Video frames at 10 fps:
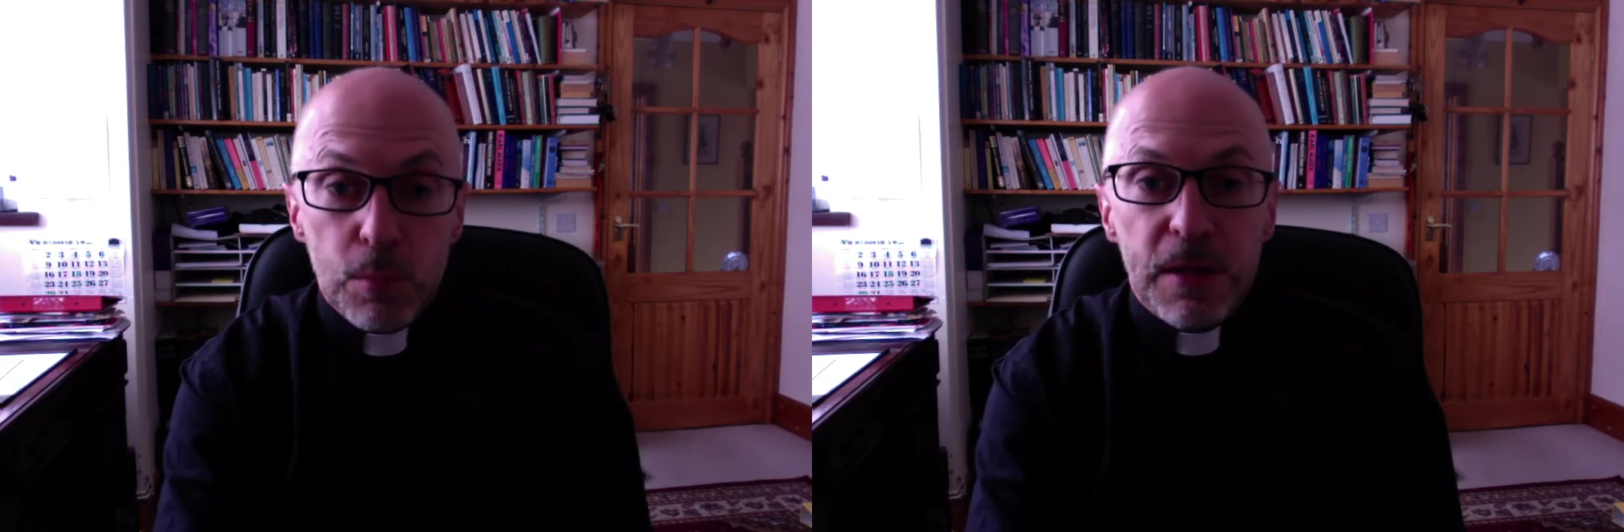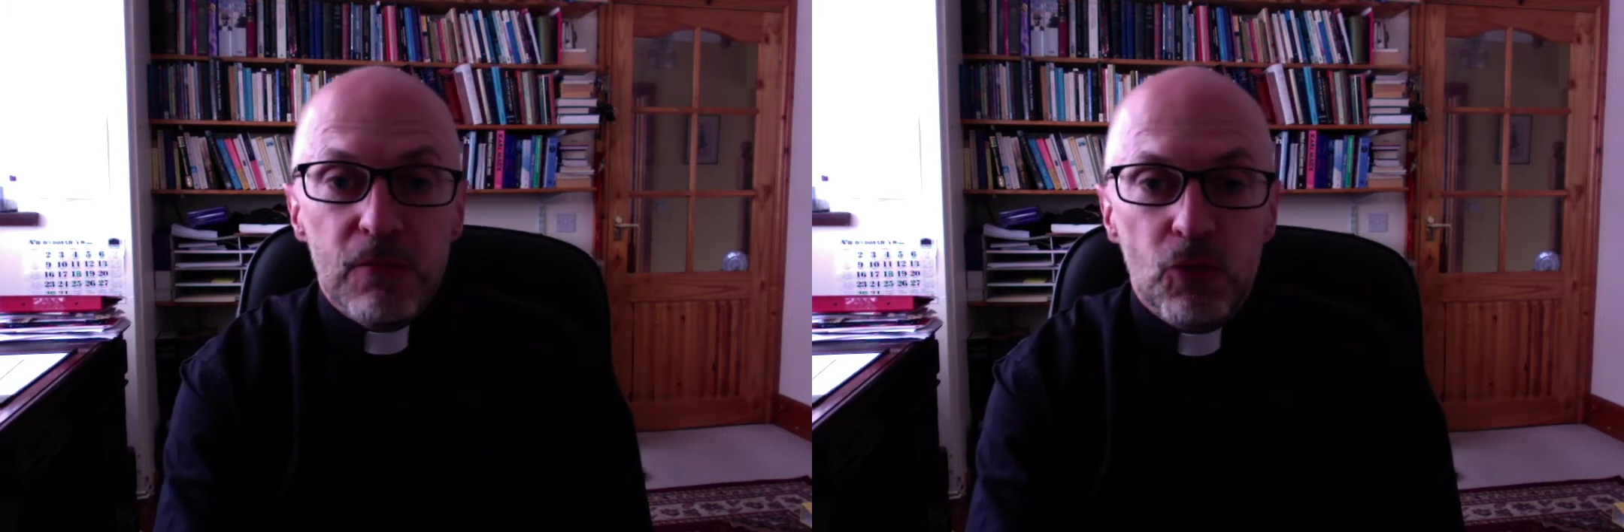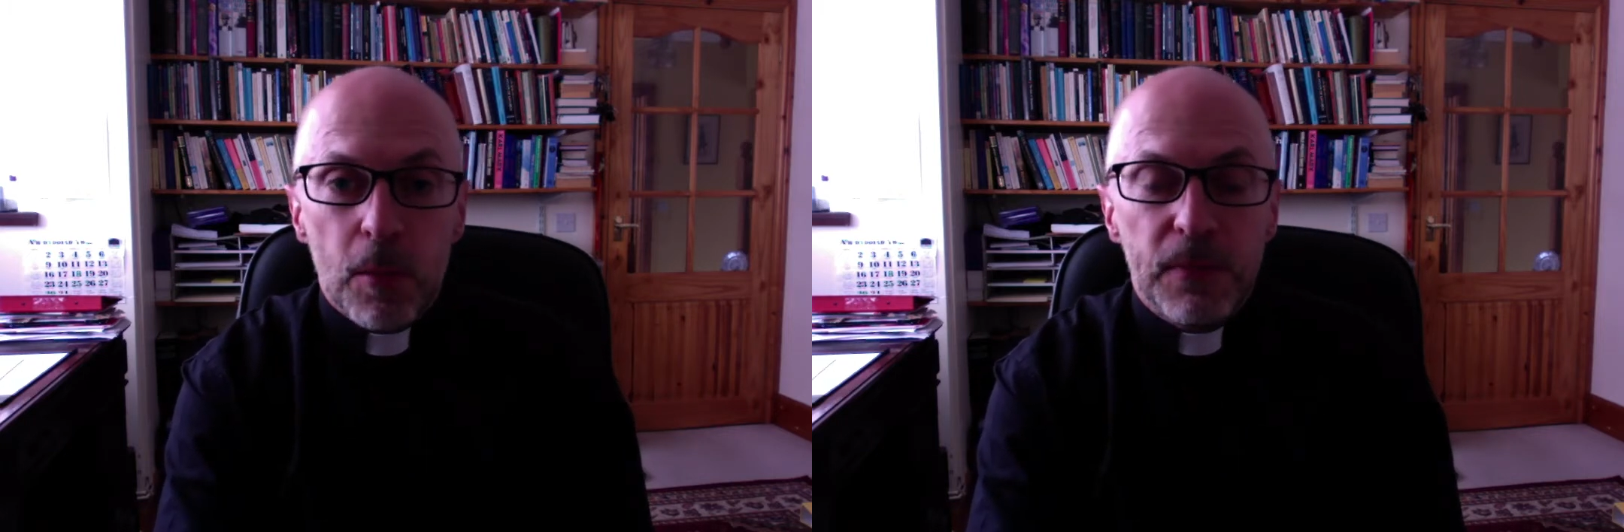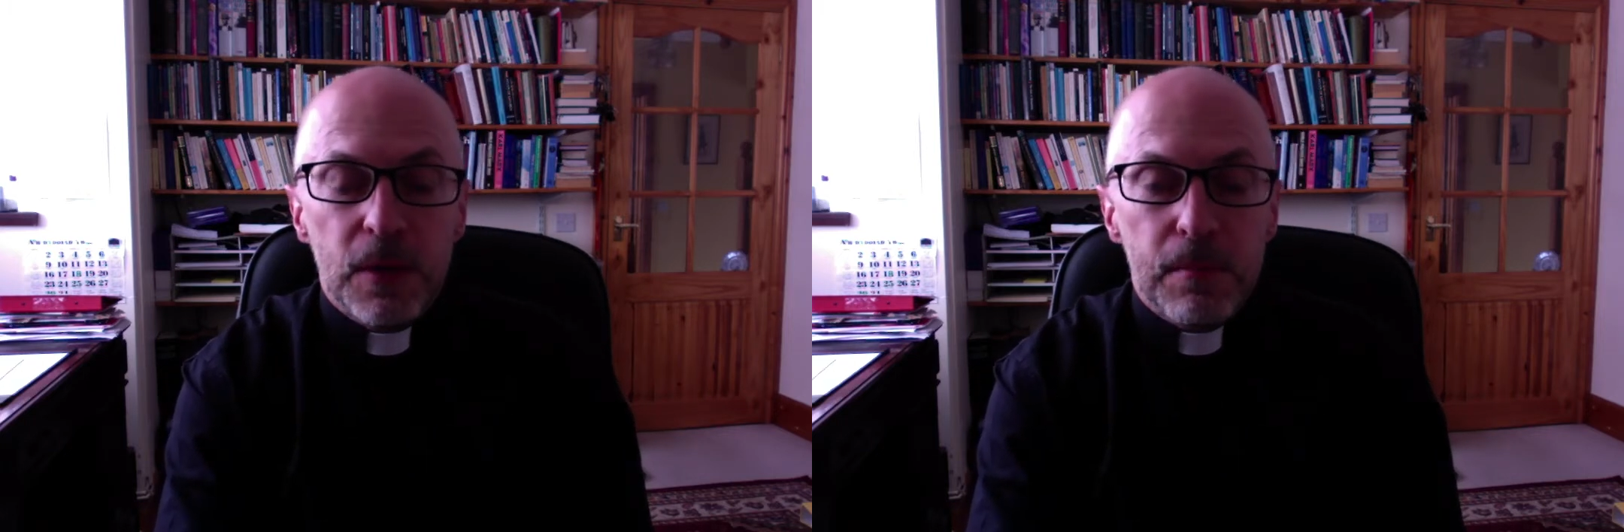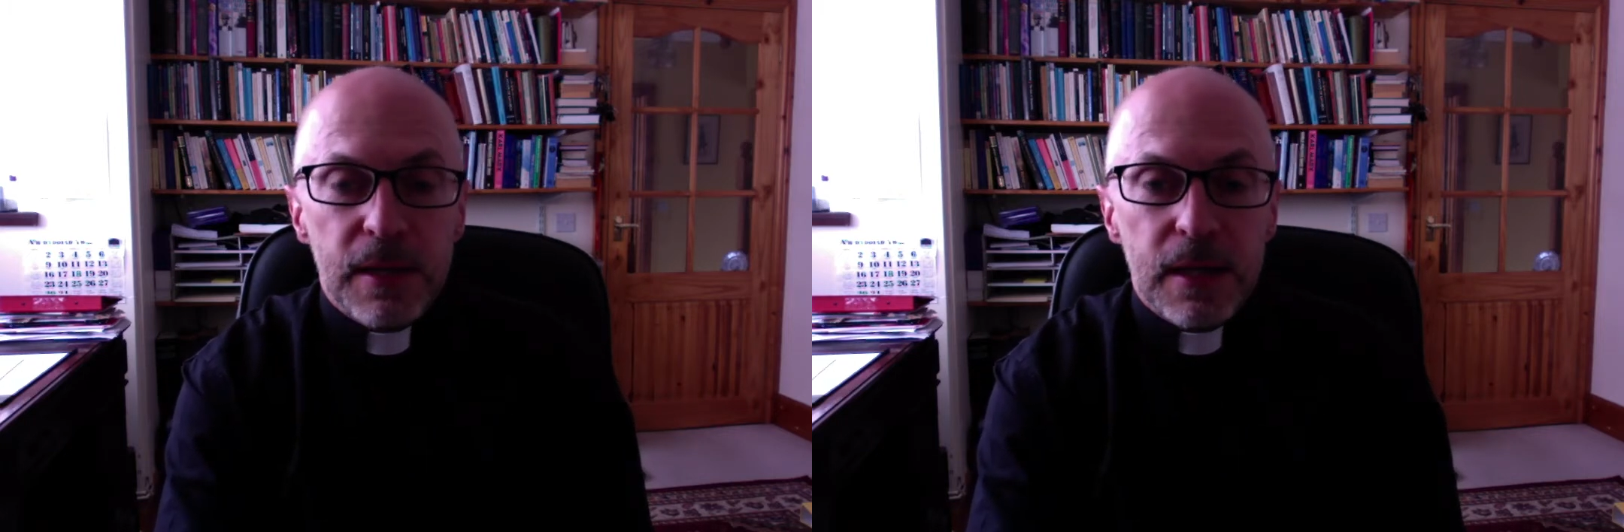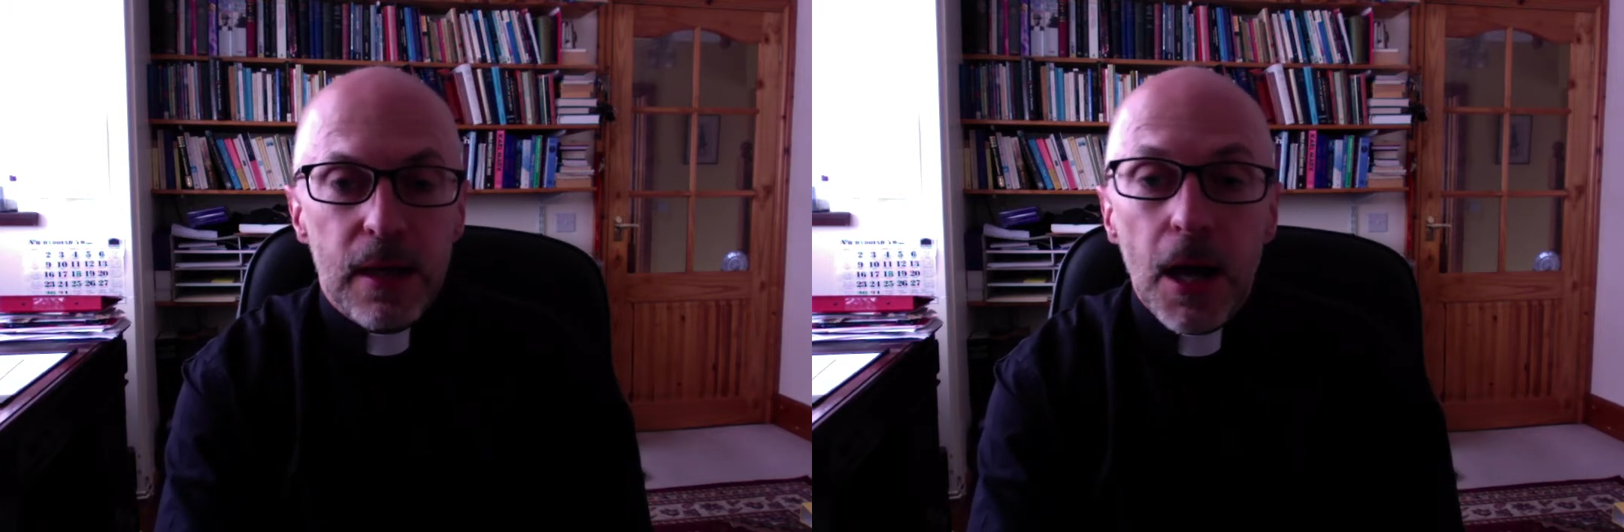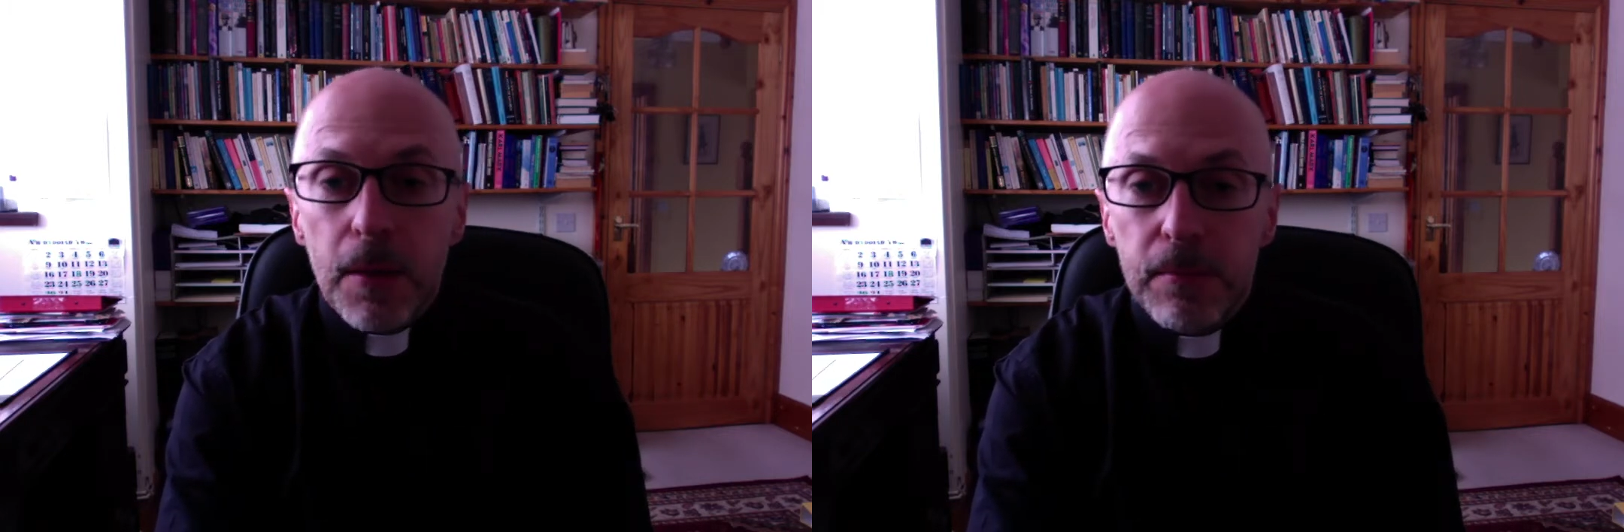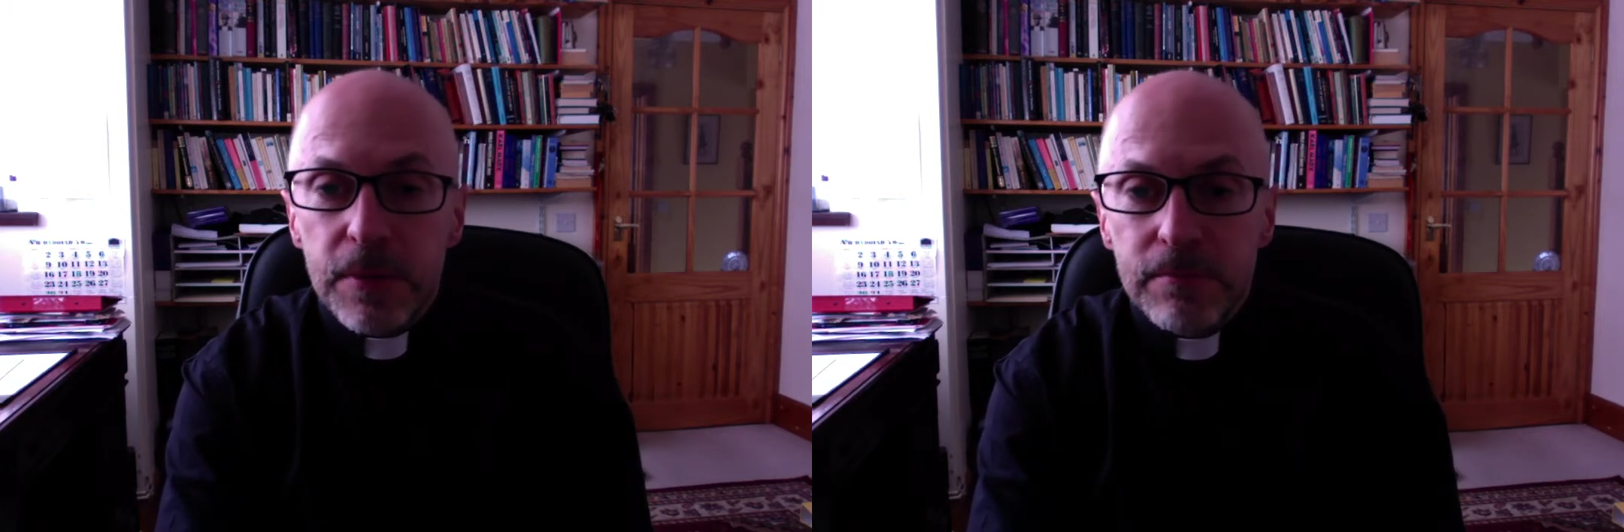been robbed and beaten
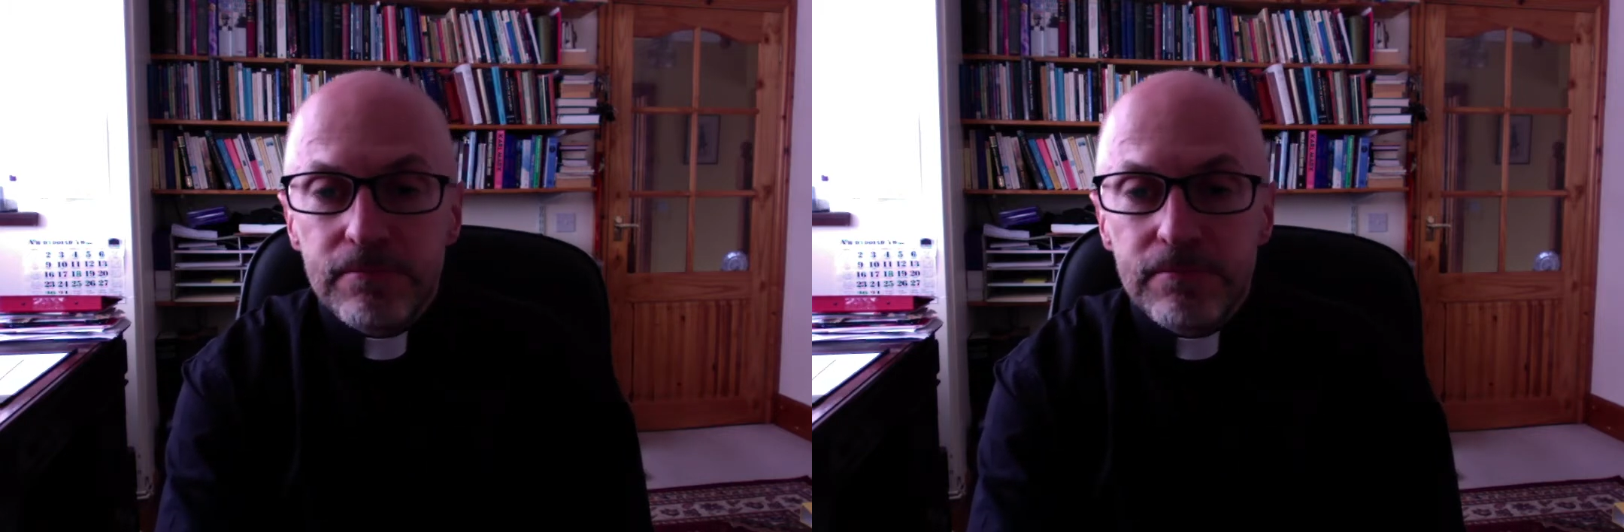up?